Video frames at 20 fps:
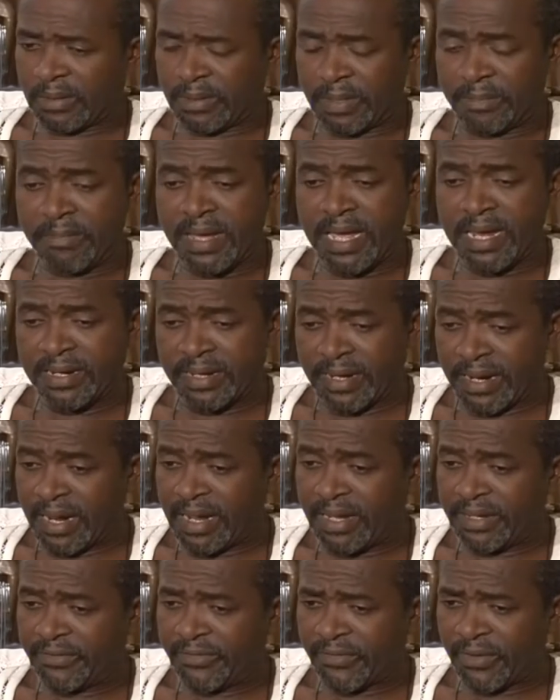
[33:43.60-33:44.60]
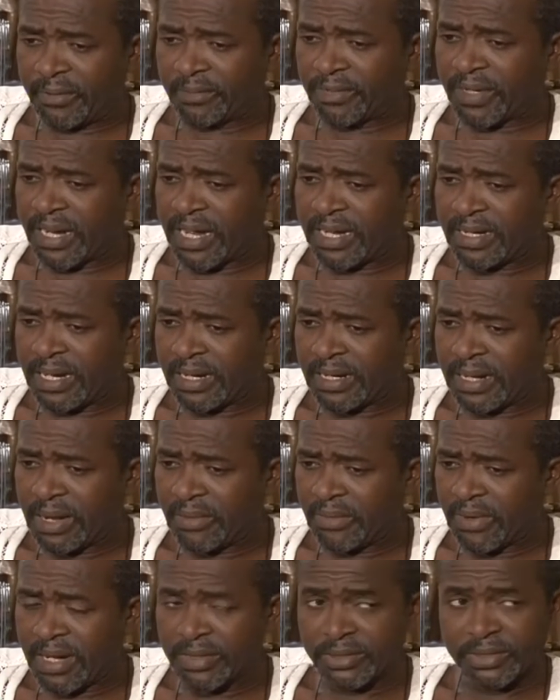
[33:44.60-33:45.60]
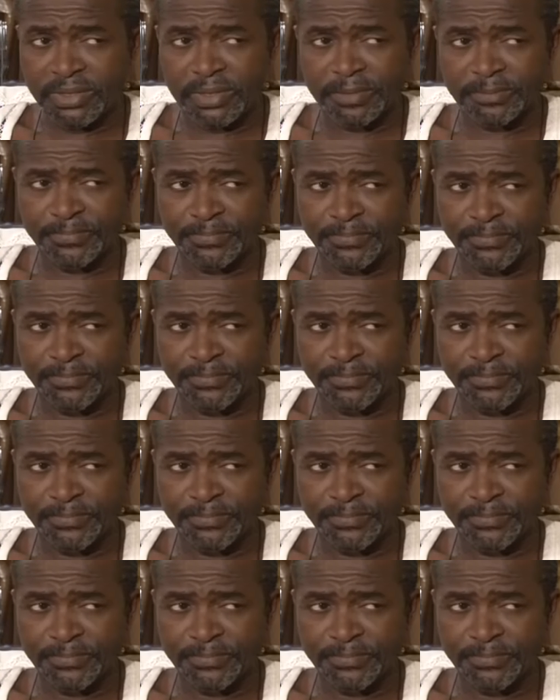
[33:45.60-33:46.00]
The man died from cardiac arrest.